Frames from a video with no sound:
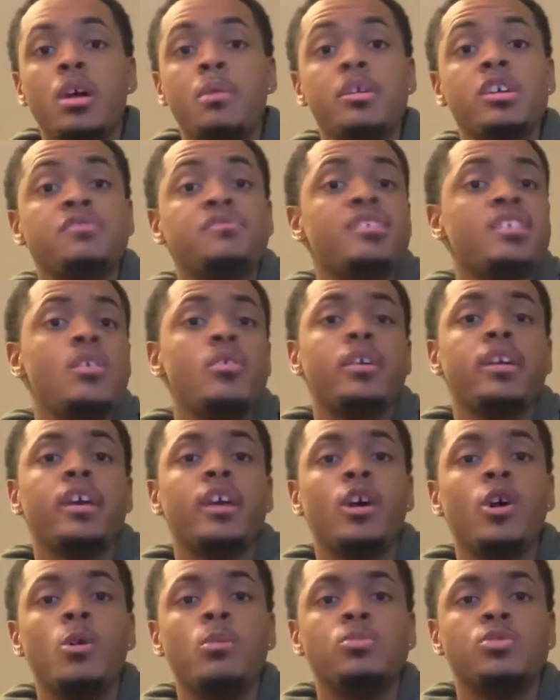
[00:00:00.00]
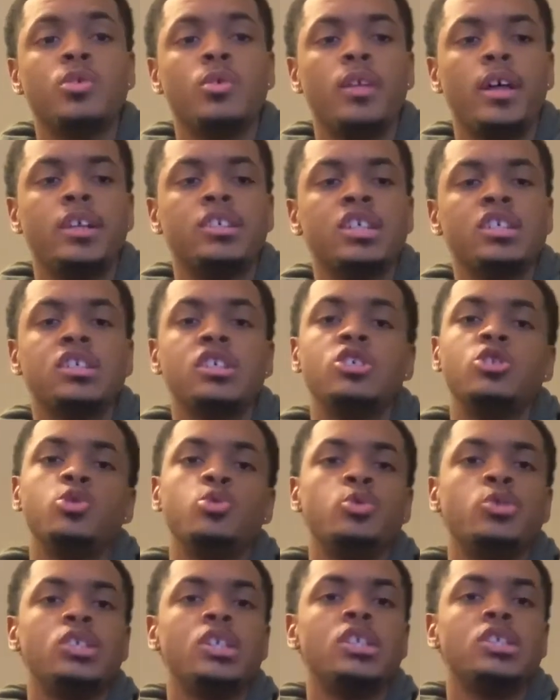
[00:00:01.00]
This video can help. So like, just because you
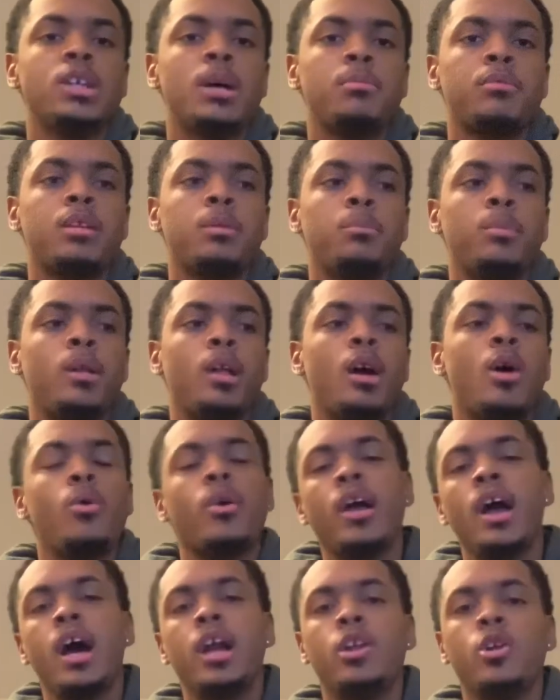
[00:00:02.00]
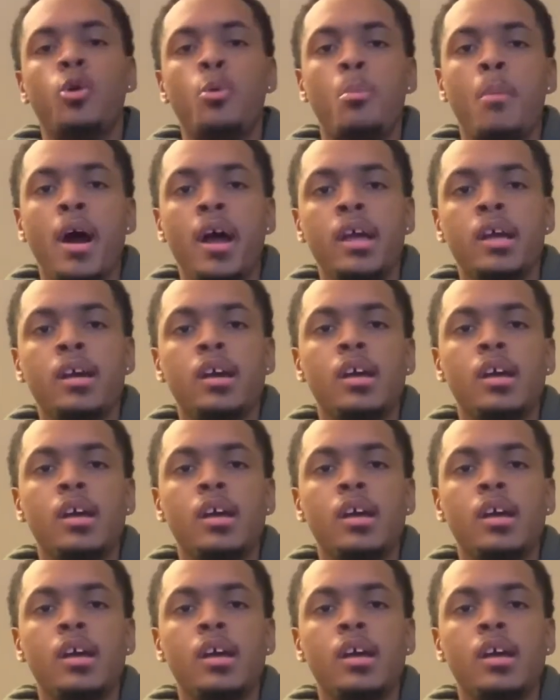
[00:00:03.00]
see something and be like, okay, I know Mike,